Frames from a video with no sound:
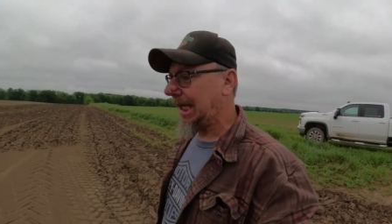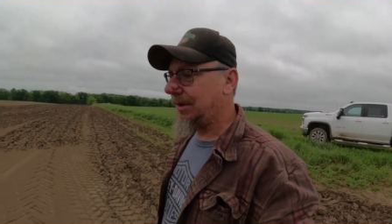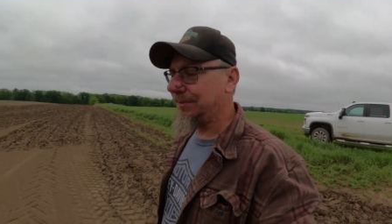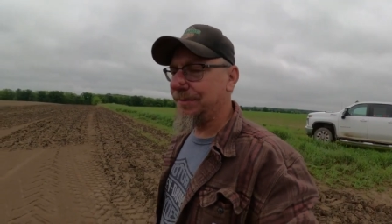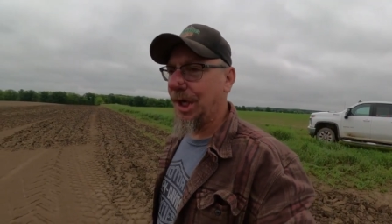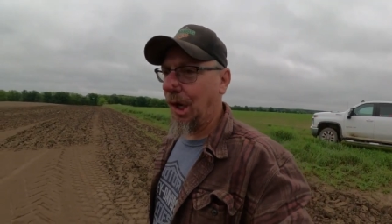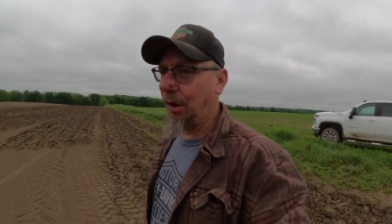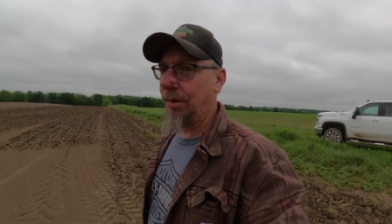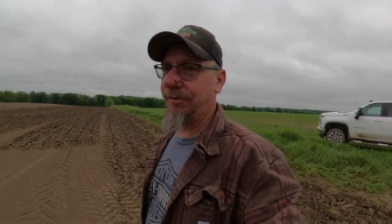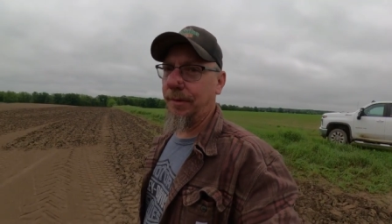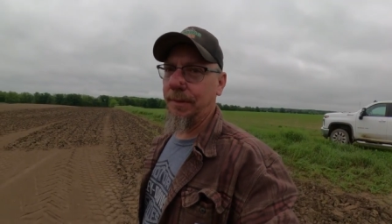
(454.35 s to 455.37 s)
don't know
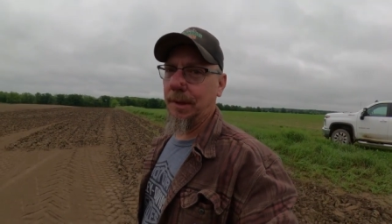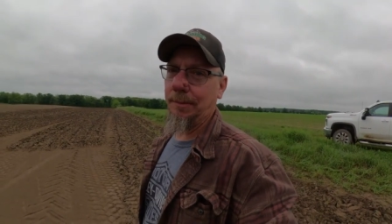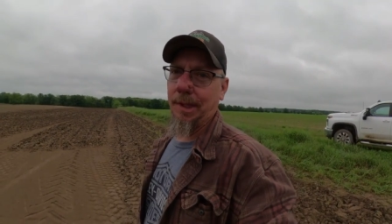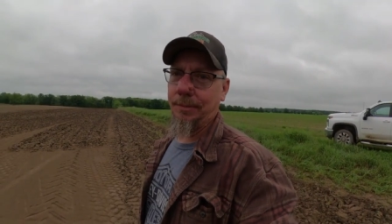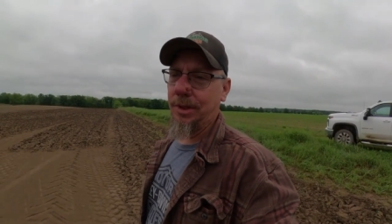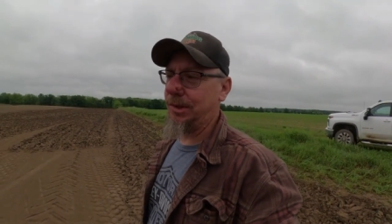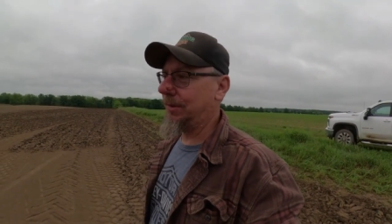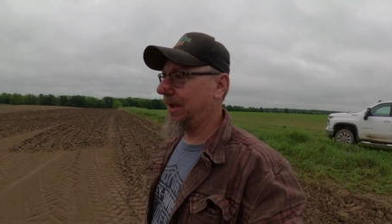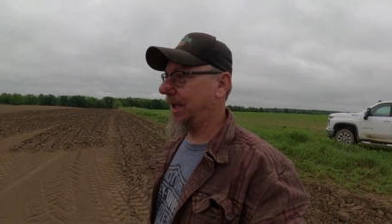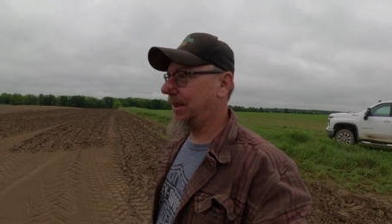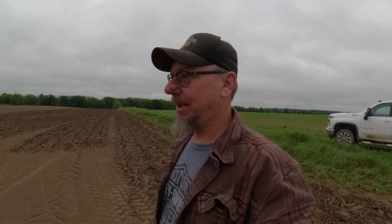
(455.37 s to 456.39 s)
if I'm going to be able to do
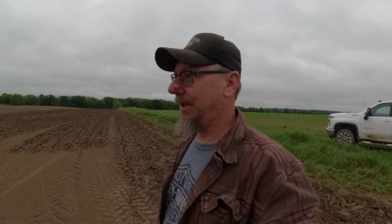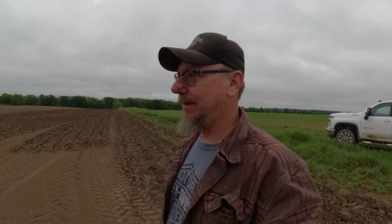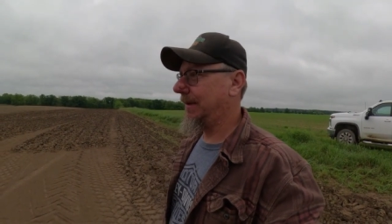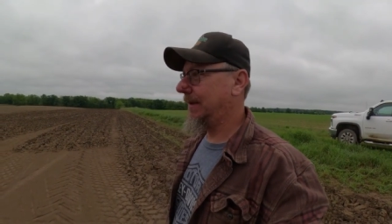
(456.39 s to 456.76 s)
anything.